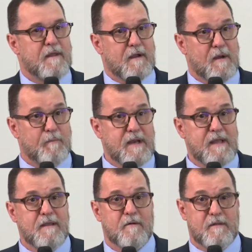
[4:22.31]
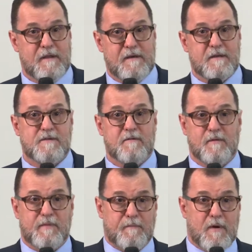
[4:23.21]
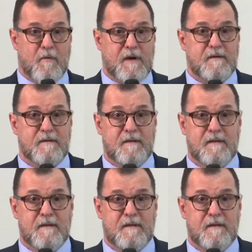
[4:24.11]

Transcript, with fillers: the company or the industrial proponent